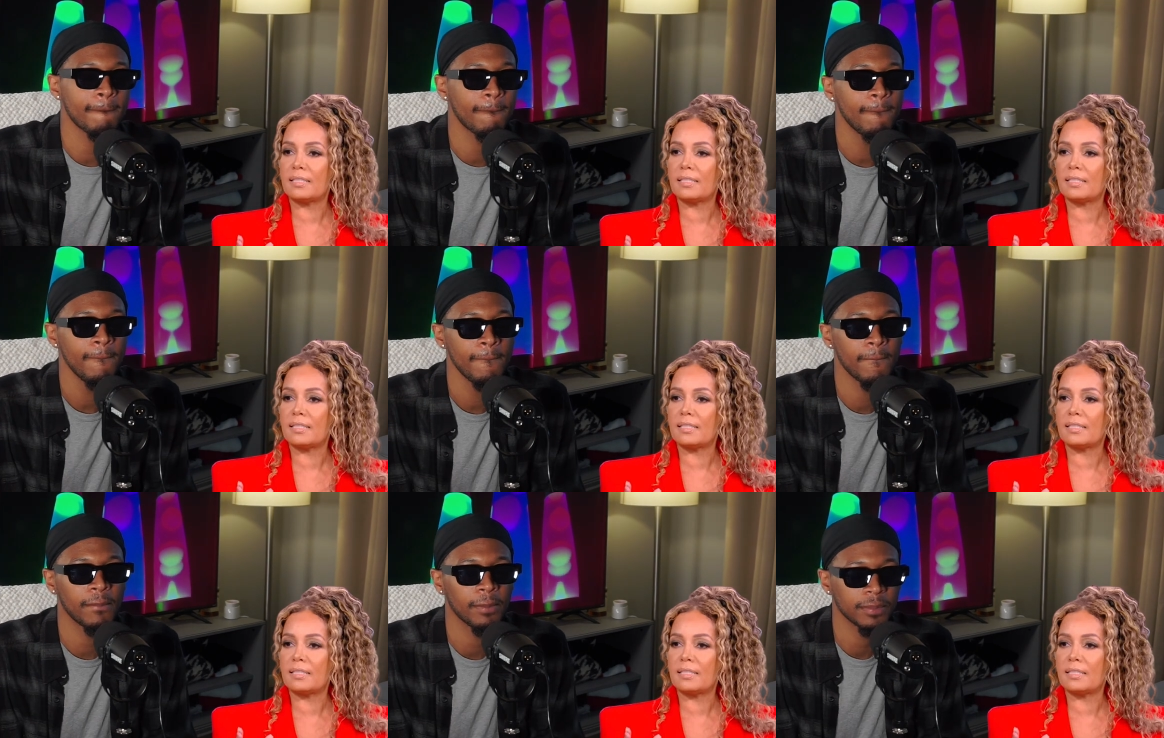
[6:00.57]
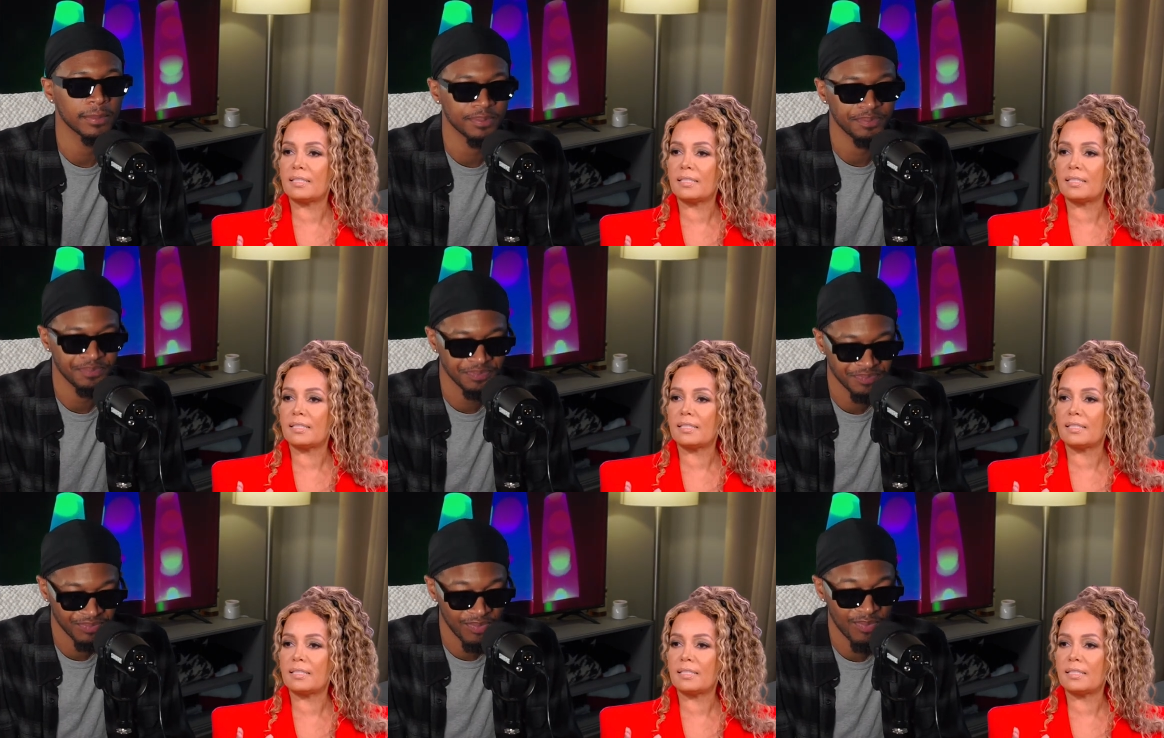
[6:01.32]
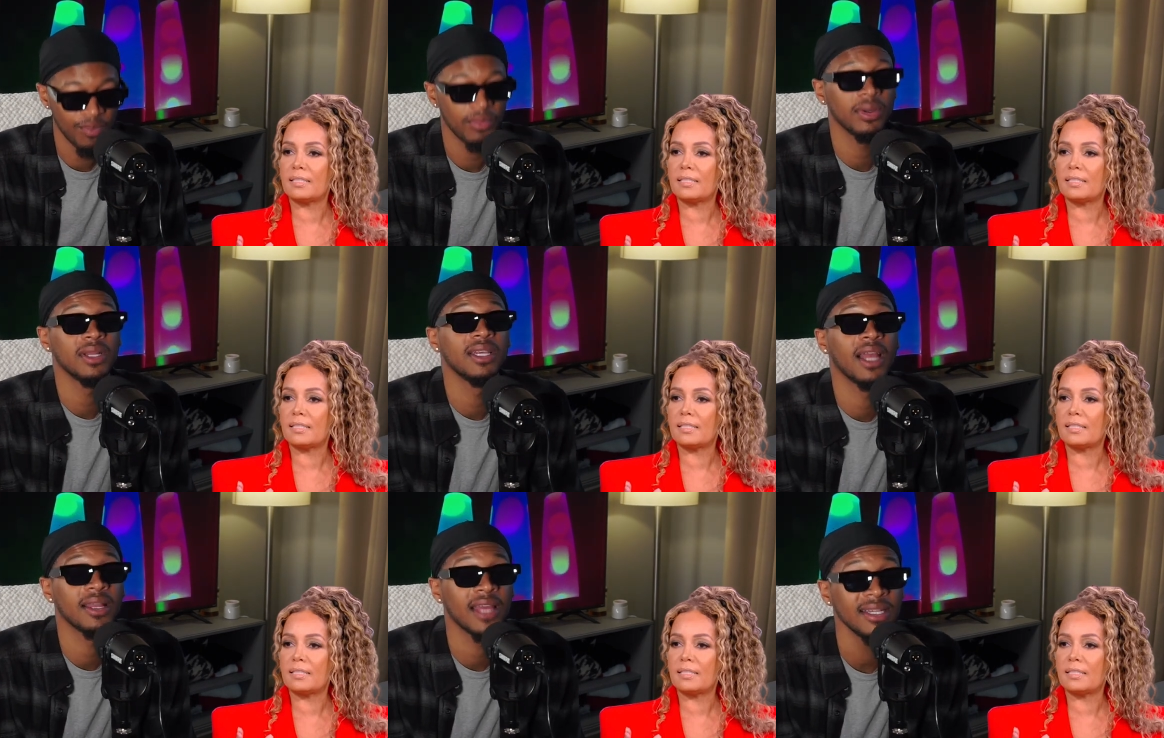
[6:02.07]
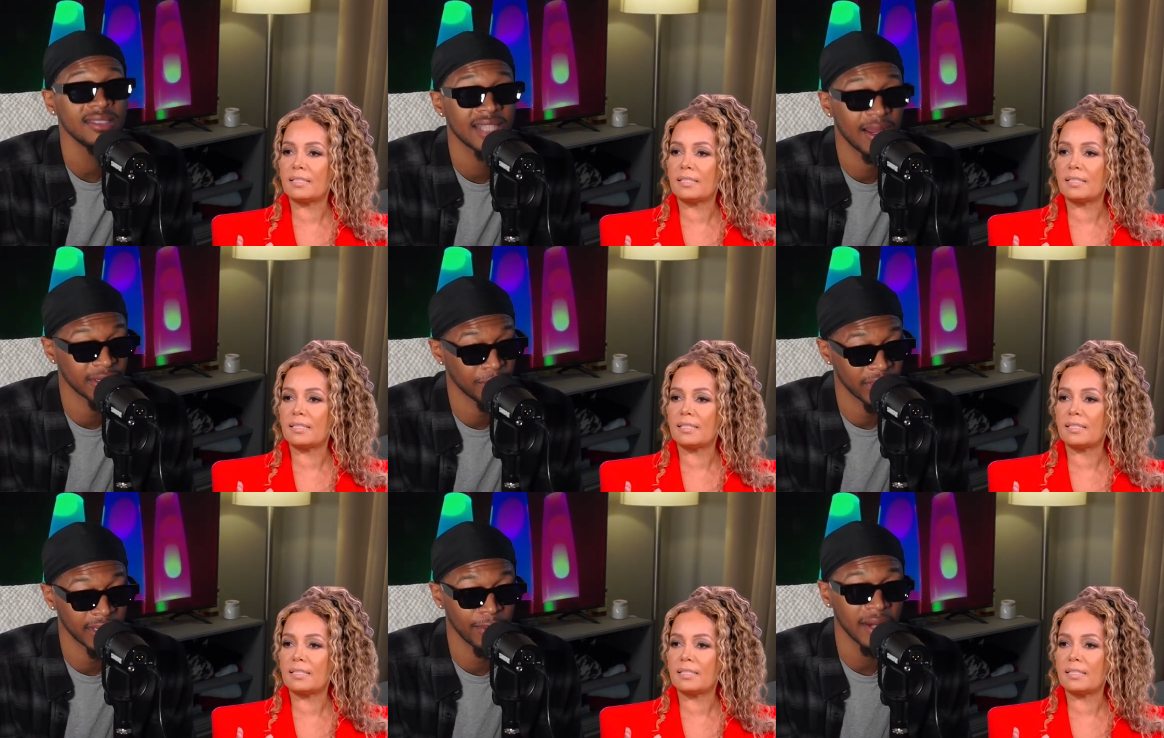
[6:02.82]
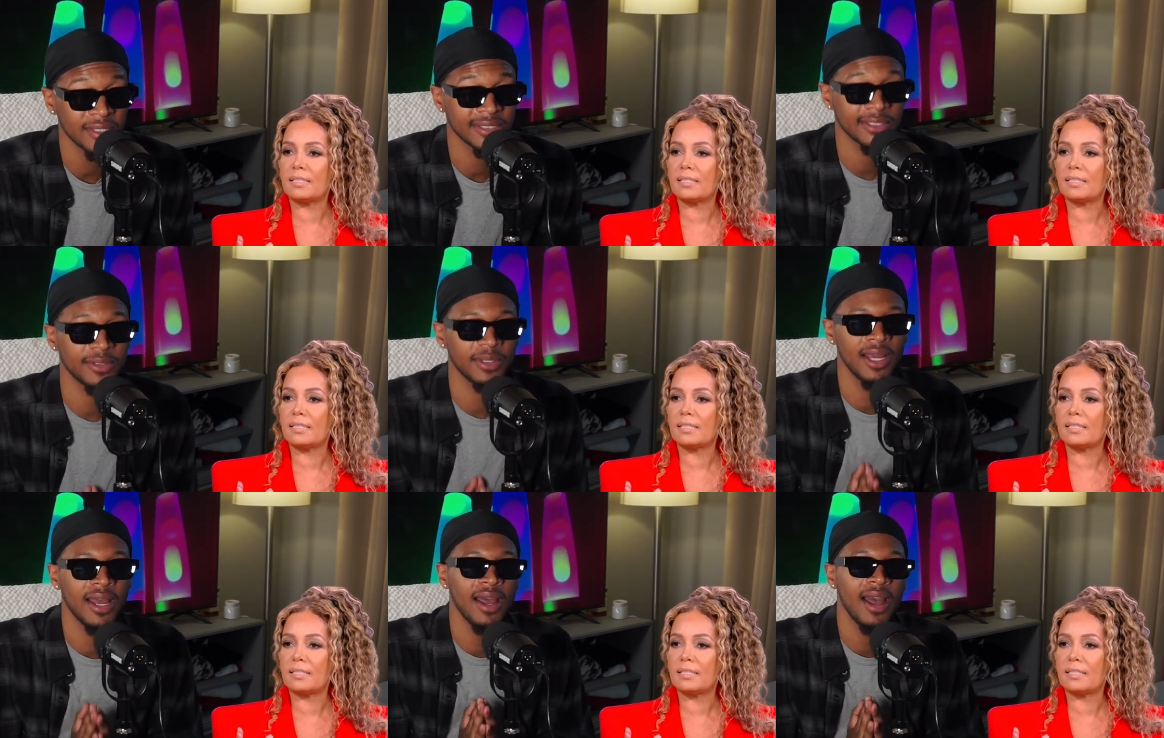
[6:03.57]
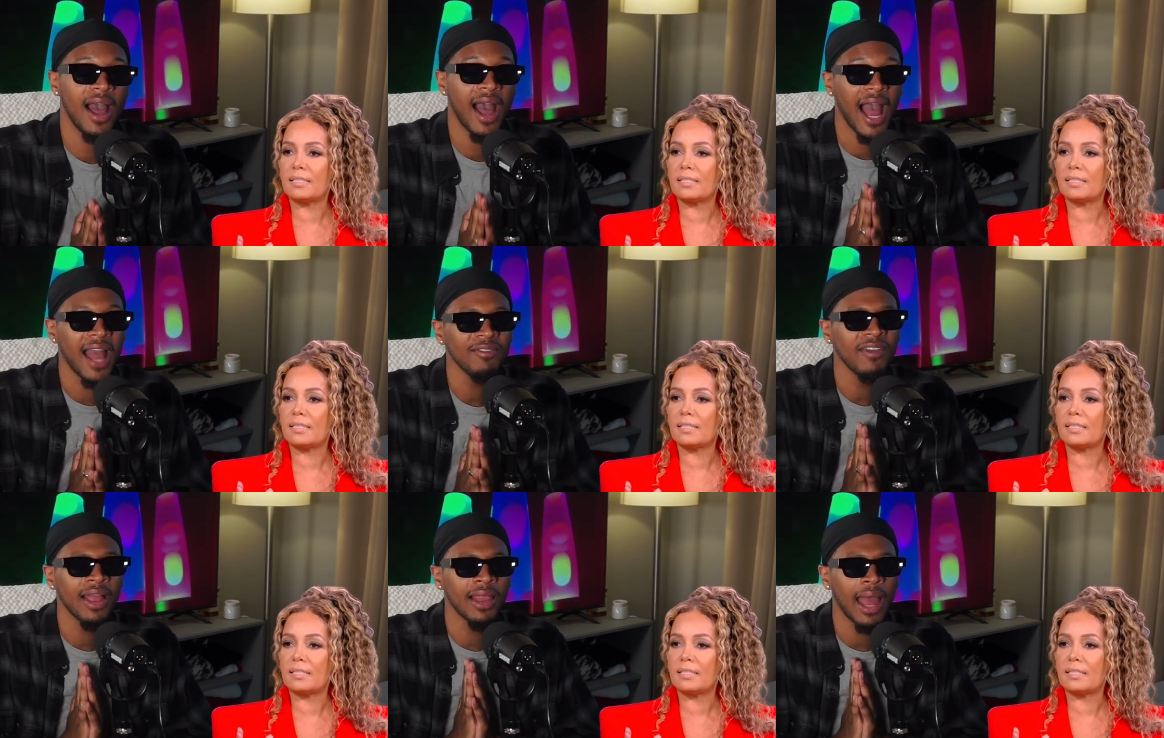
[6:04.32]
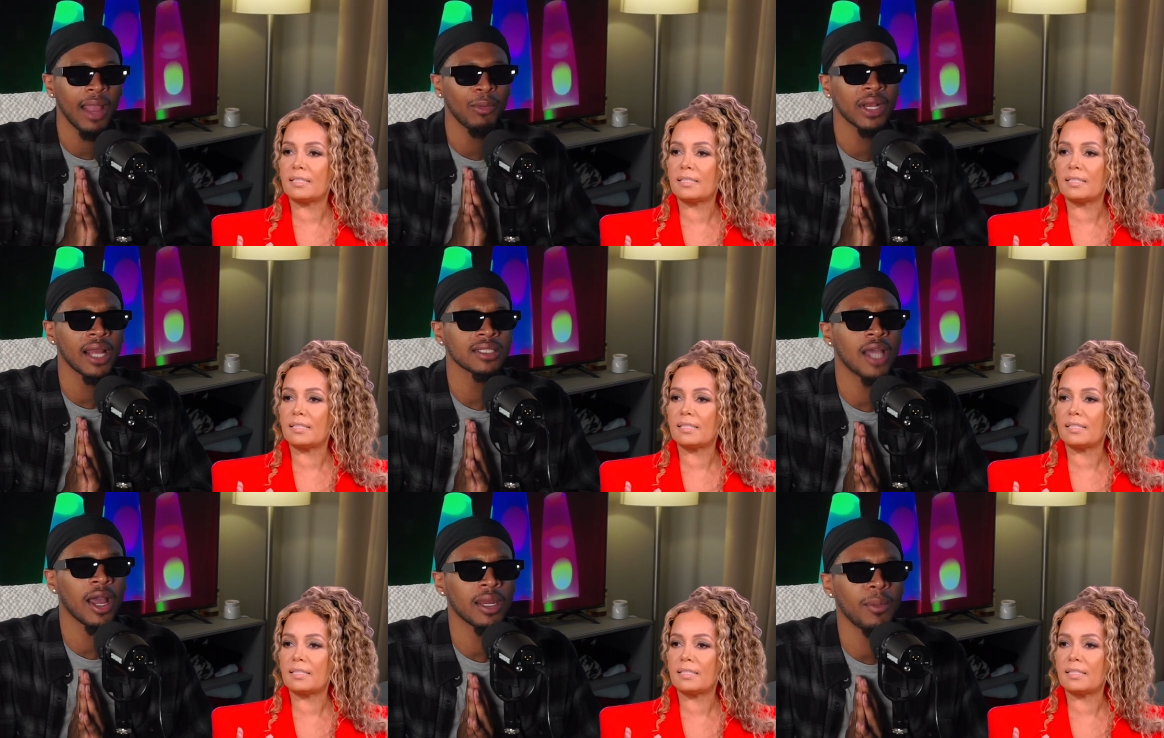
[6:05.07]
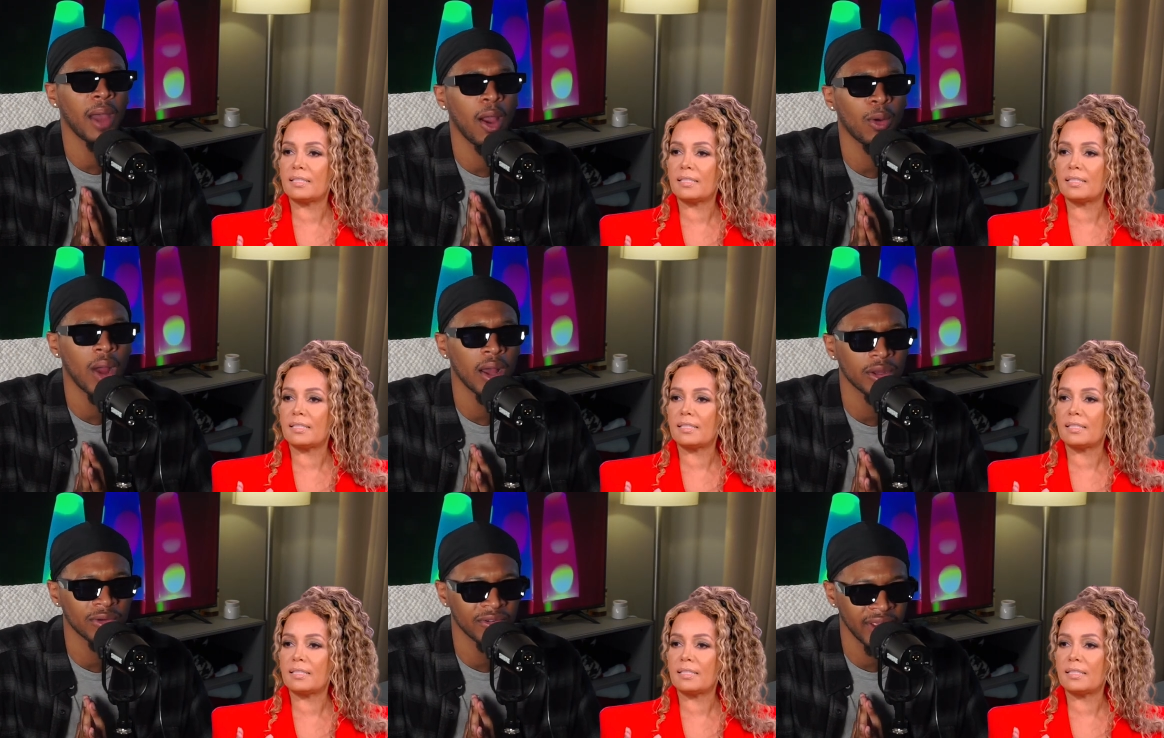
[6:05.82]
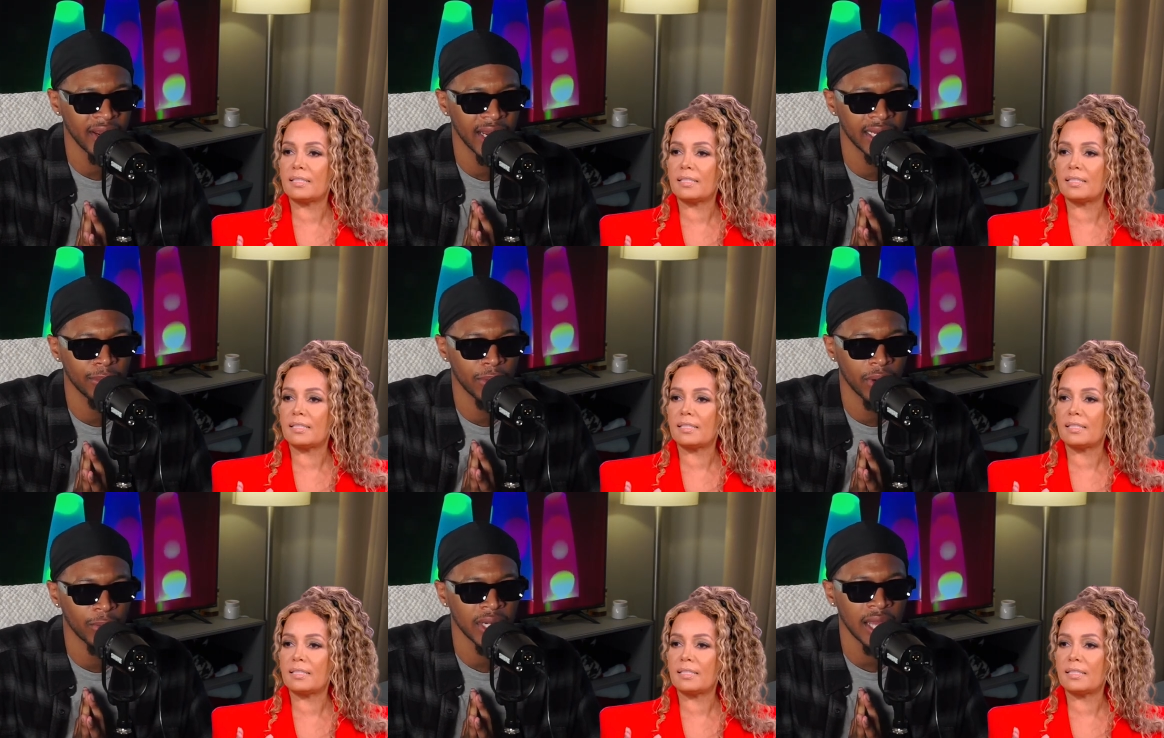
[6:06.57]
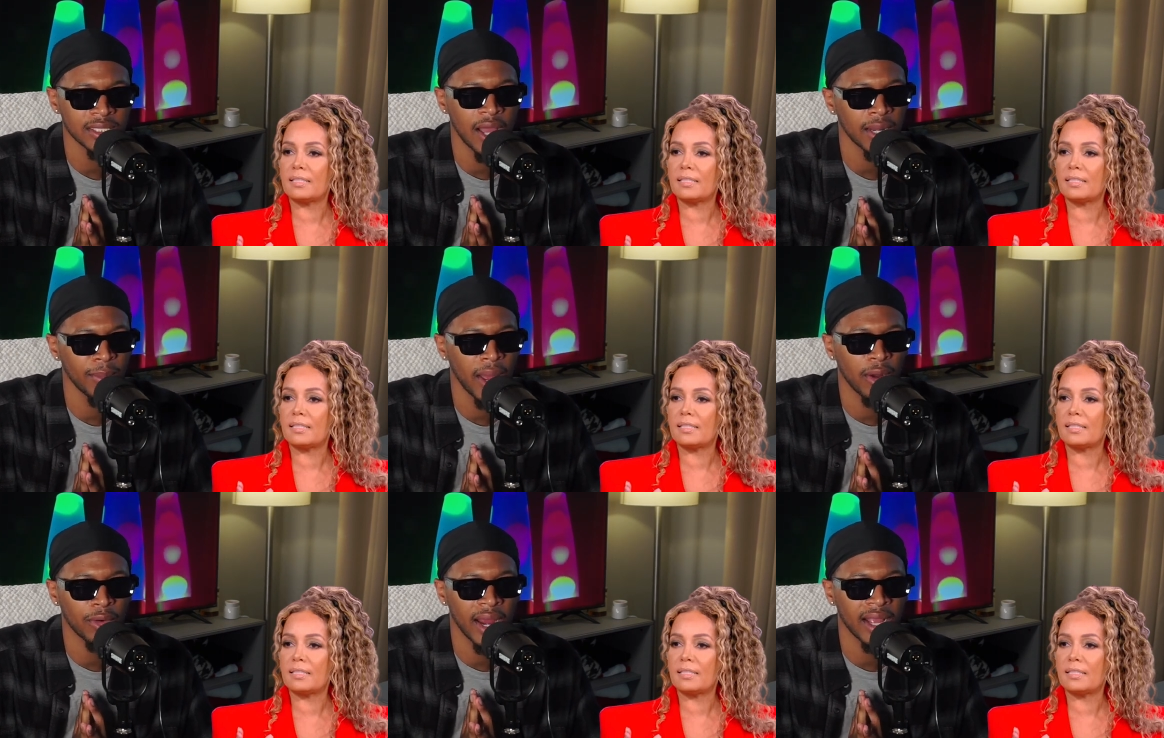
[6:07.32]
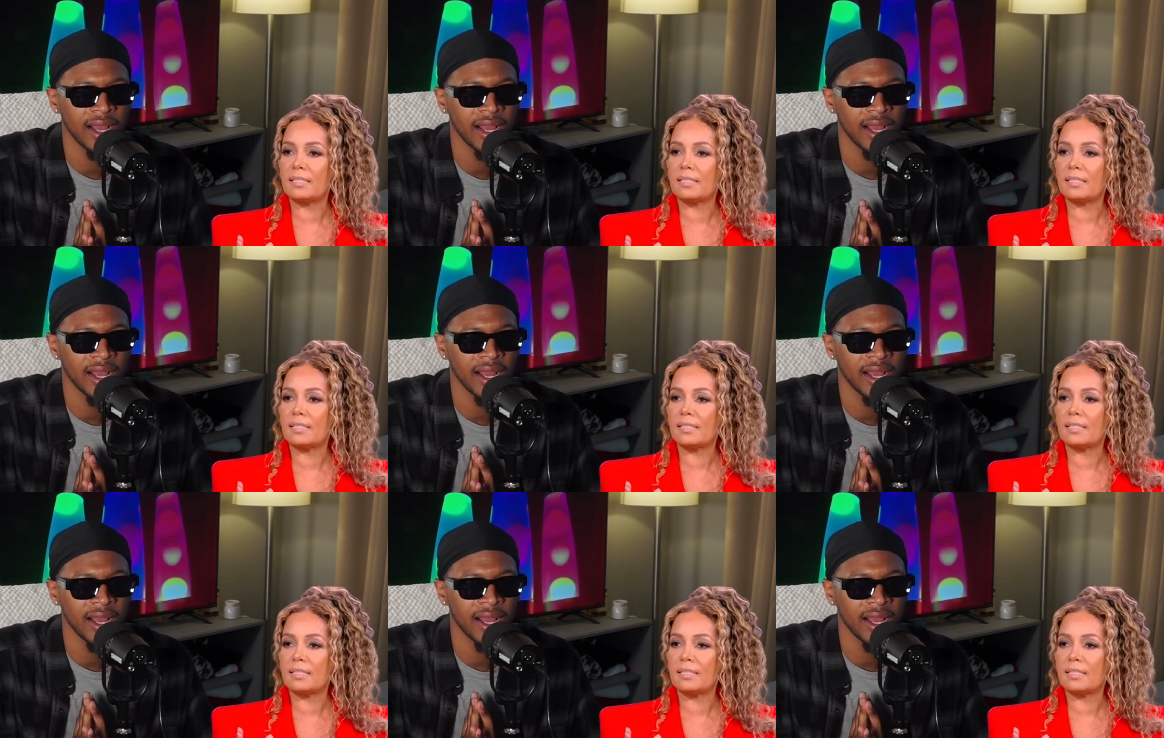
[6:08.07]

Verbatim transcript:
Speaker 1: Hmm. Now that sounded pretty personal. I felt like we're not talking about Geraldo Rivera anymore. We're not talking about Greg